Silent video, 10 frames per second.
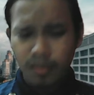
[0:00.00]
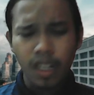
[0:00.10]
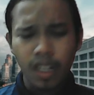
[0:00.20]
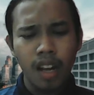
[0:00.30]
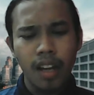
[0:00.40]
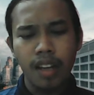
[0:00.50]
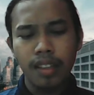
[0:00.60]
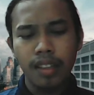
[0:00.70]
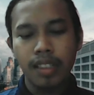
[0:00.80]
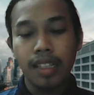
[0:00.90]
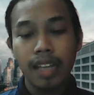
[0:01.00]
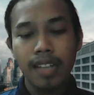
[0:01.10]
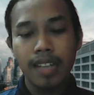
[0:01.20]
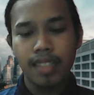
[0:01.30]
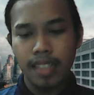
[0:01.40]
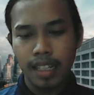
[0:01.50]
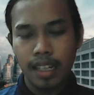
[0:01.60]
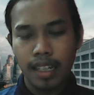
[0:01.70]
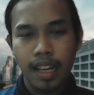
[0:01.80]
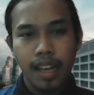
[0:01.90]
And lastly,
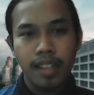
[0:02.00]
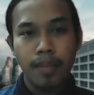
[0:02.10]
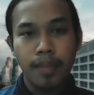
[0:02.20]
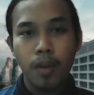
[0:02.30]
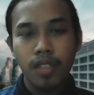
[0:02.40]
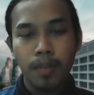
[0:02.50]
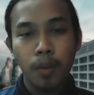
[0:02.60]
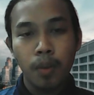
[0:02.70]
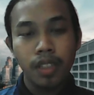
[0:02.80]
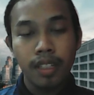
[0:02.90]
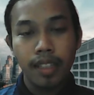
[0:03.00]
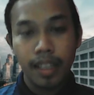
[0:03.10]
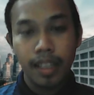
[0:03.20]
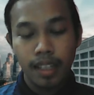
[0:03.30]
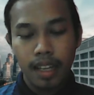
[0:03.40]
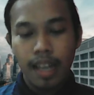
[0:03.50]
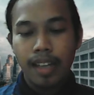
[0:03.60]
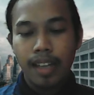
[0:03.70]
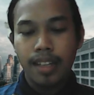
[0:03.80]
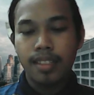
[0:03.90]
the most important thing
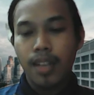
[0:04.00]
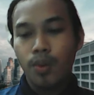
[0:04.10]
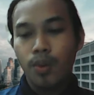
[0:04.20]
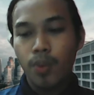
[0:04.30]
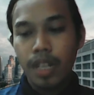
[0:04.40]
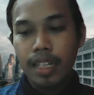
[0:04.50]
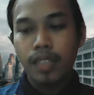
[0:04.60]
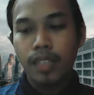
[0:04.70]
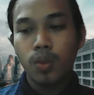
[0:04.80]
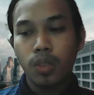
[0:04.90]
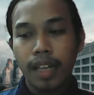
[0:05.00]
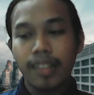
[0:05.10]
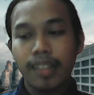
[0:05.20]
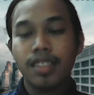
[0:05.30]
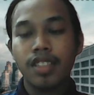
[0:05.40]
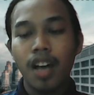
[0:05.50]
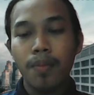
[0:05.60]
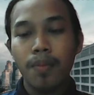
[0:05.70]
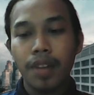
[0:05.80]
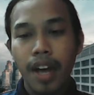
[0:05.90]
is we need to get some
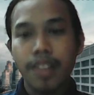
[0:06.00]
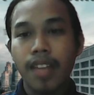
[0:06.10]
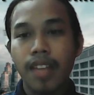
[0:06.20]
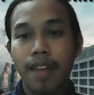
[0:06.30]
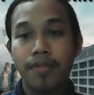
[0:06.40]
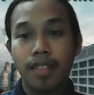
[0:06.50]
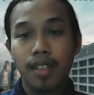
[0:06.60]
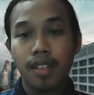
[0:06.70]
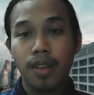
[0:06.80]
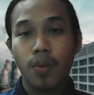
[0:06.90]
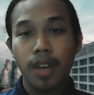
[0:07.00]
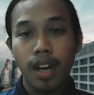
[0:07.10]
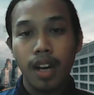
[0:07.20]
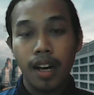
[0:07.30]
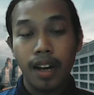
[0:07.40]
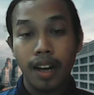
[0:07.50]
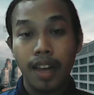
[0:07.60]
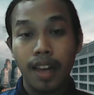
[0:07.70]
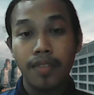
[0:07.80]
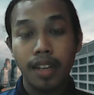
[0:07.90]
rest after we are
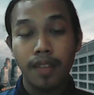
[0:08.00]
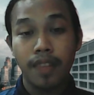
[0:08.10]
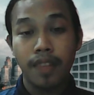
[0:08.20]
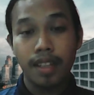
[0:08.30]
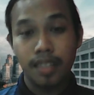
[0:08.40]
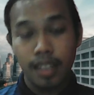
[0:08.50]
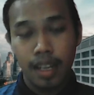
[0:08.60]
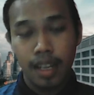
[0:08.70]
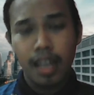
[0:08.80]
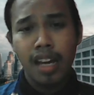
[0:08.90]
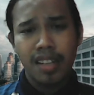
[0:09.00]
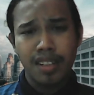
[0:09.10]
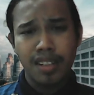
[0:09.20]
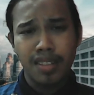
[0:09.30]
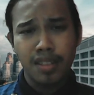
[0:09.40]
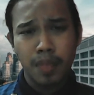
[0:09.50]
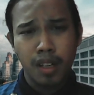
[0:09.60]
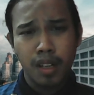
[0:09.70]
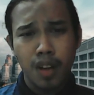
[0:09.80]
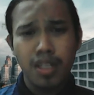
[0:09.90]
having a vaccine. This is
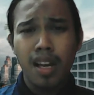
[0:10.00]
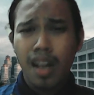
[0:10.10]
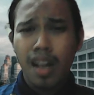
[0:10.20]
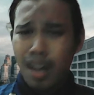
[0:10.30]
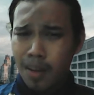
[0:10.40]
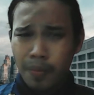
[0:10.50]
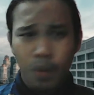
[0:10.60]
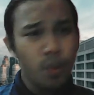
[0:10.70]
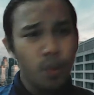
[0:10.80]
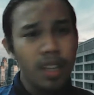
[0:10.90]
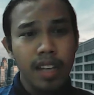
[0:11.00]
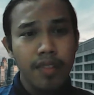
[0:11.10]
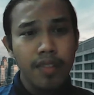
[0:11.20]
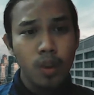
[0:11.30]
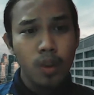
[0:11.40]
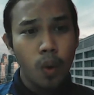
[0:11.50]
because we never know